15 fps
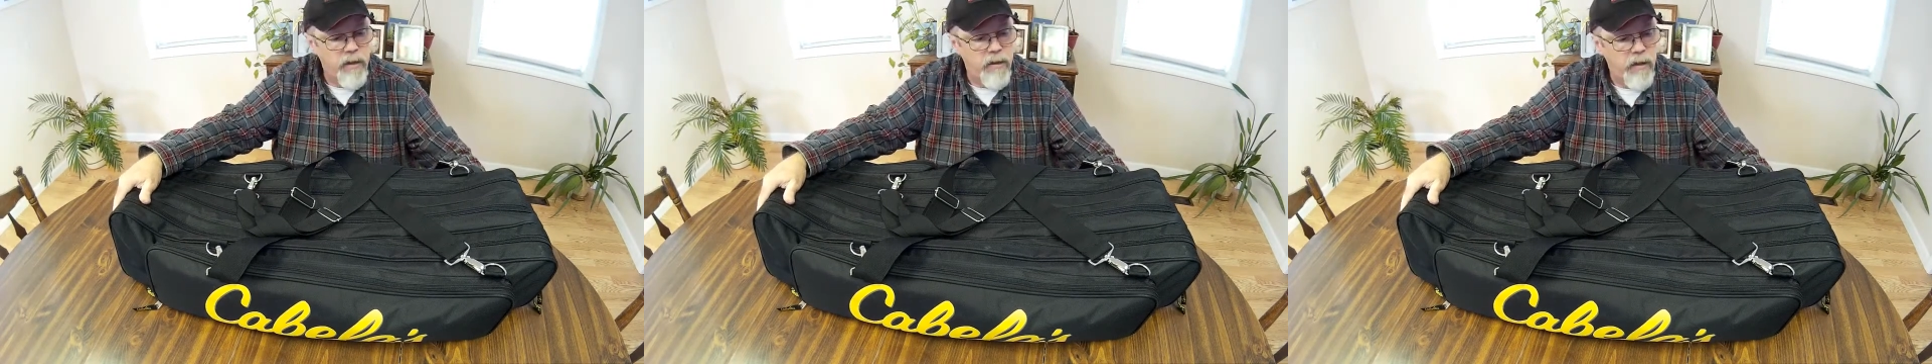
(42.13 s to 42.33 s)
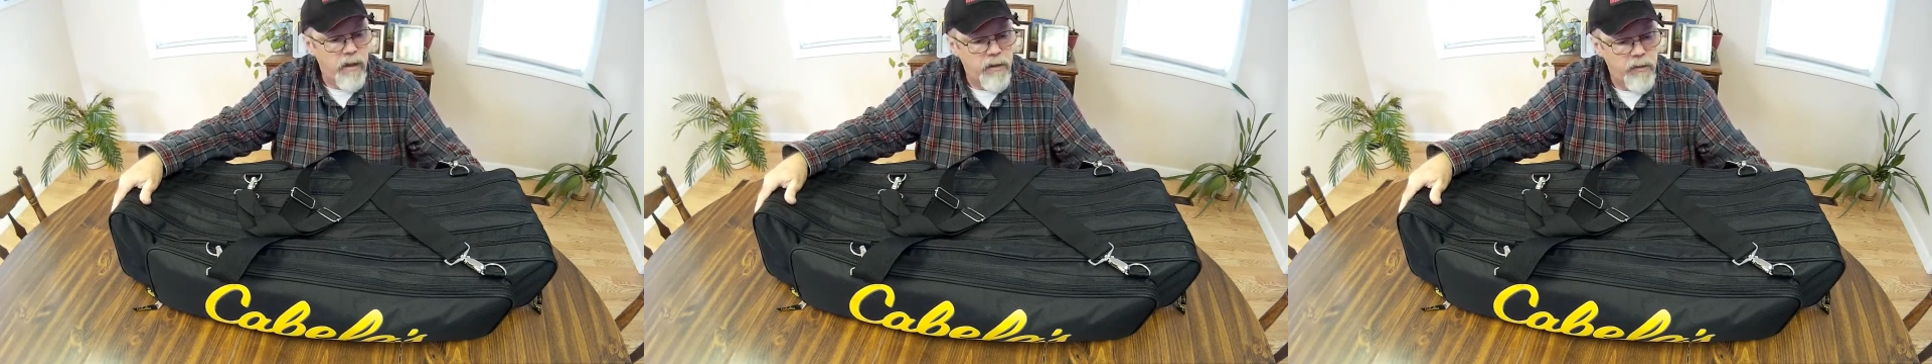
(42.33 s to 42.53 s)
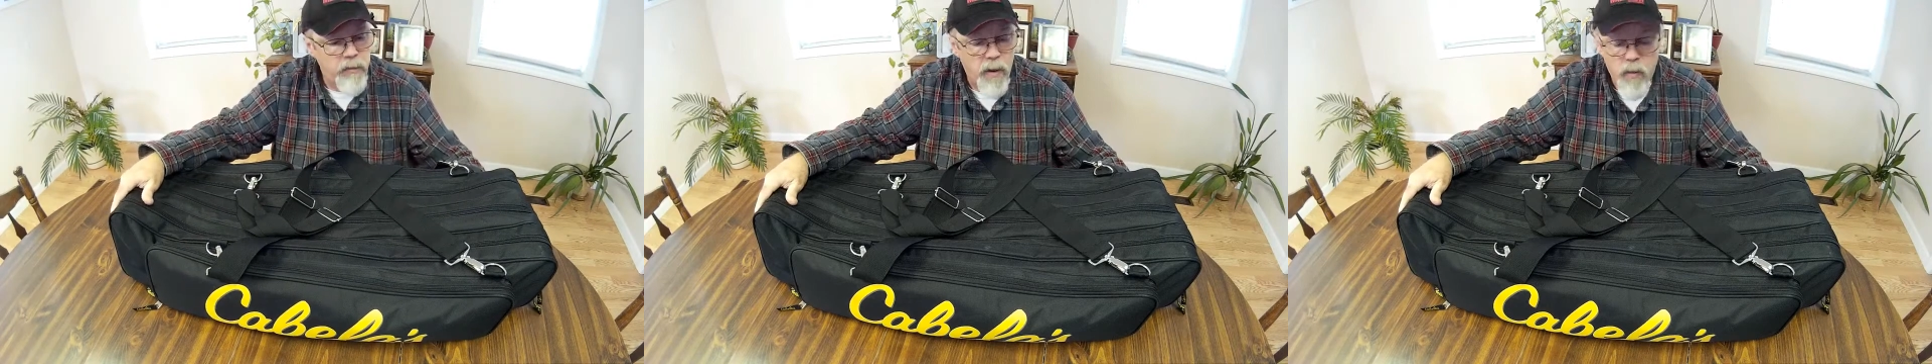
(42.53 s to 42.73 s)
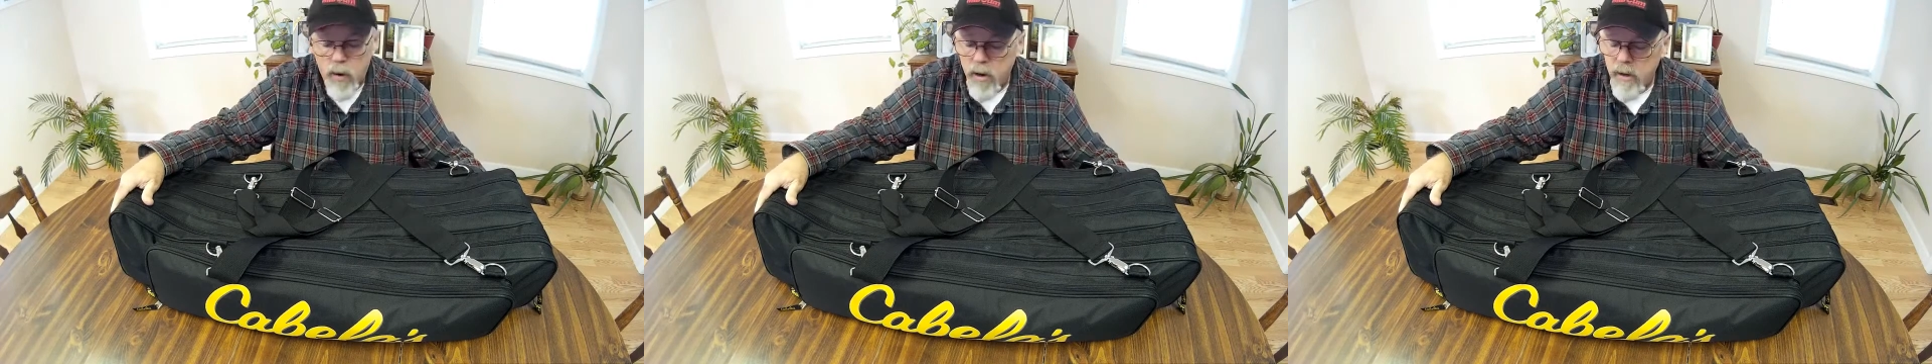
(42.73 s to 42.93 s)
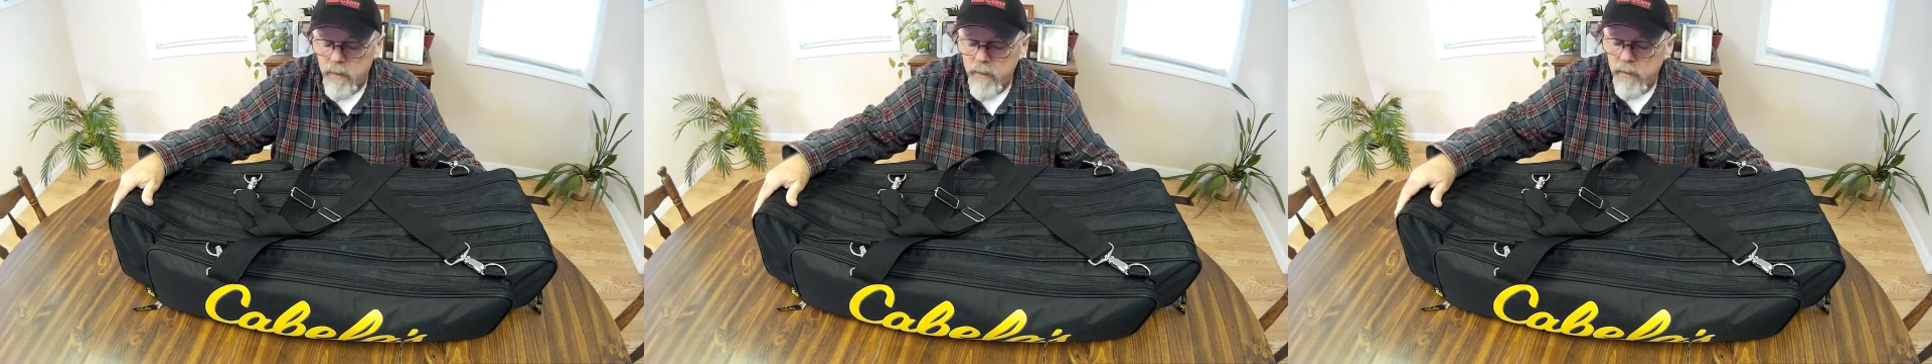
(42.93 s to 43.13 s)
it's been
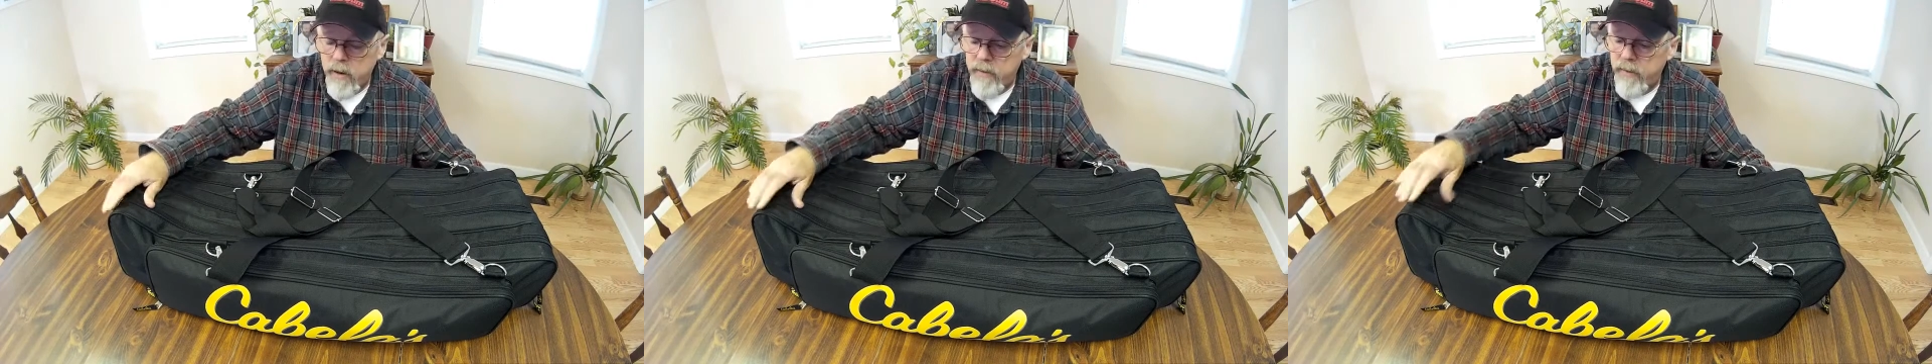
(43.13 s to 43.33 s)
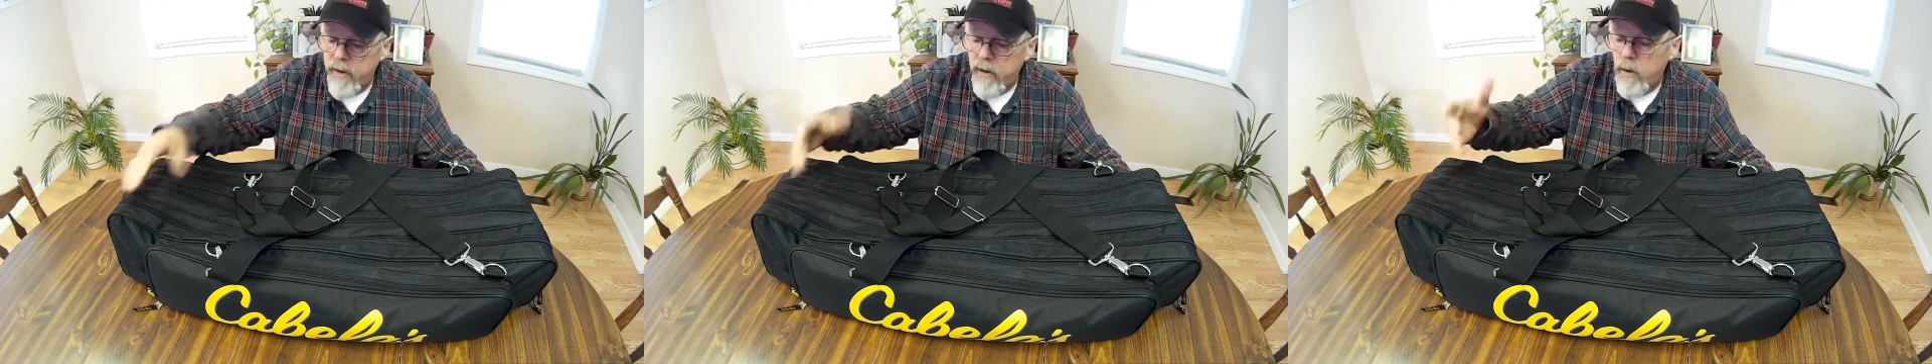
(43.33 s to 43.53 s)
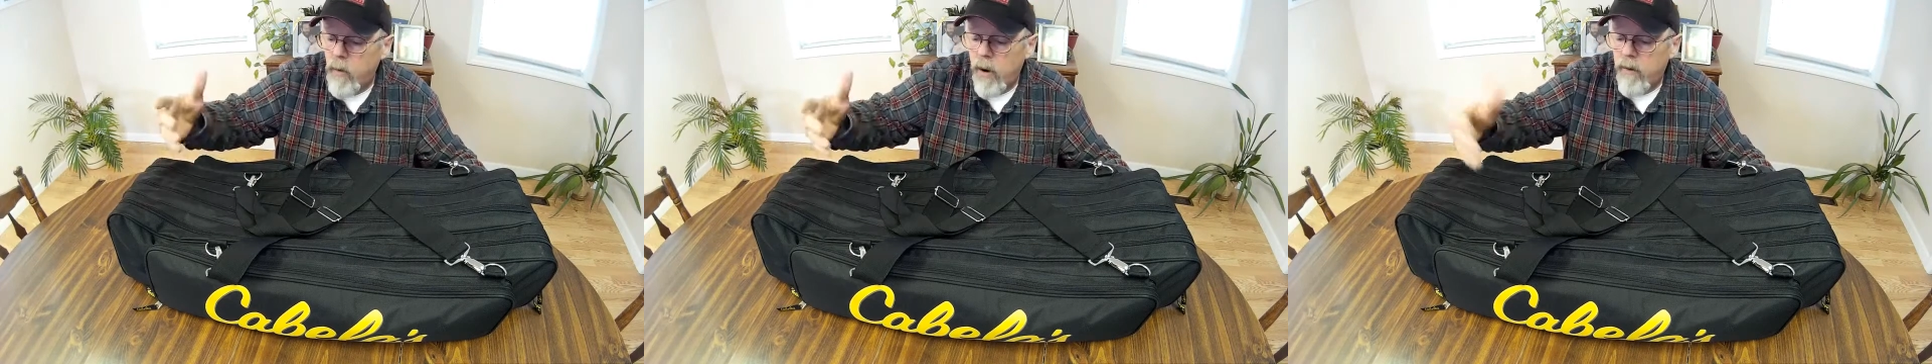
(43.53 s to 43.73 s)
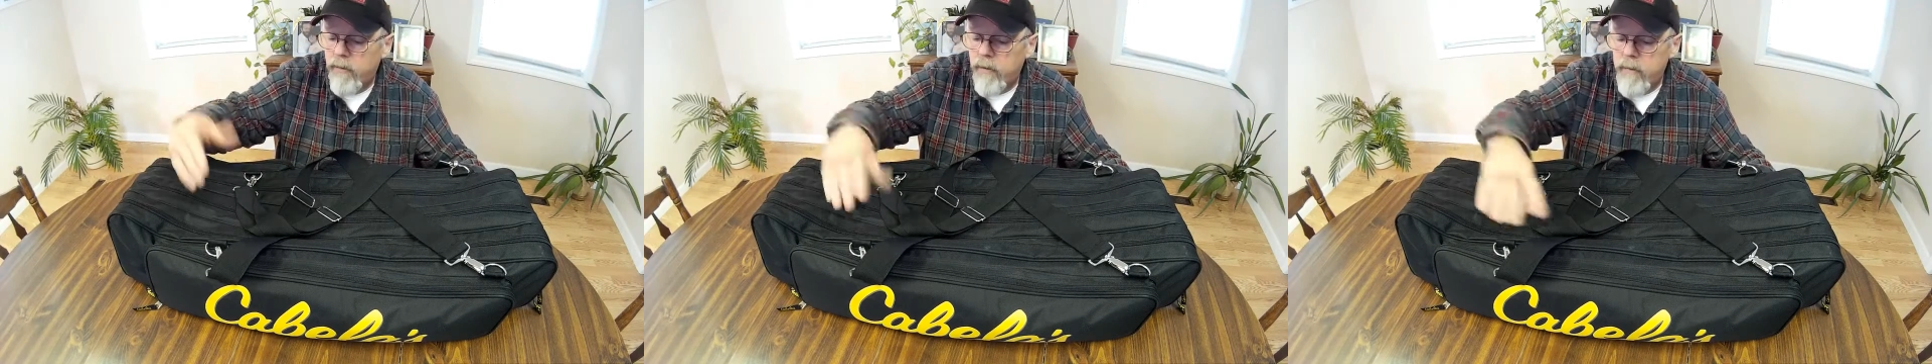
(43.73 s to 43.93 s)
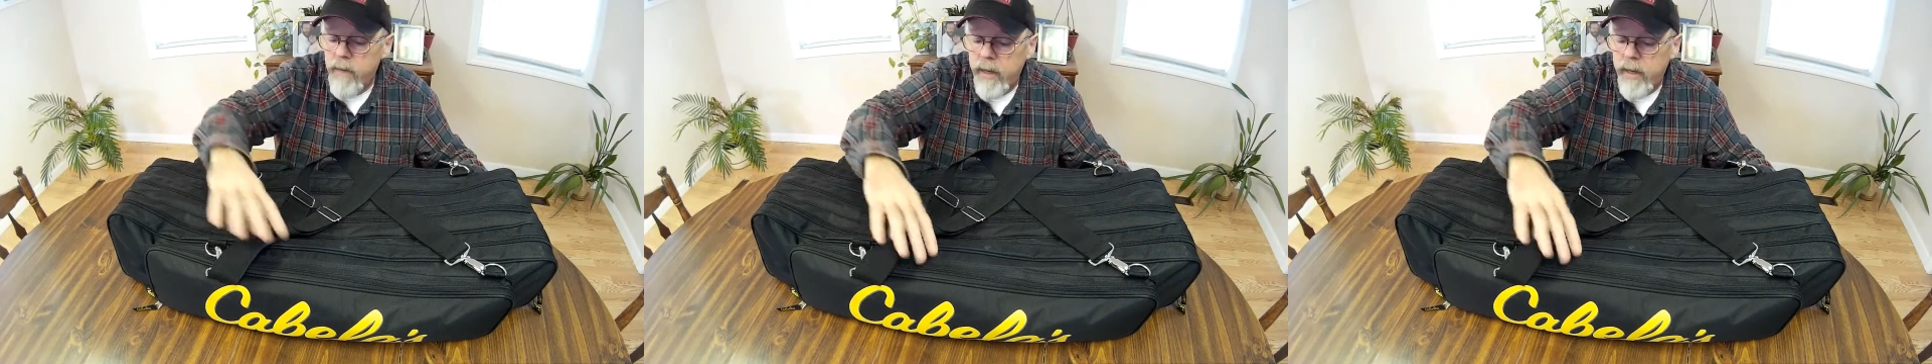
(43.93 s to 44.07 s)
working very well for me.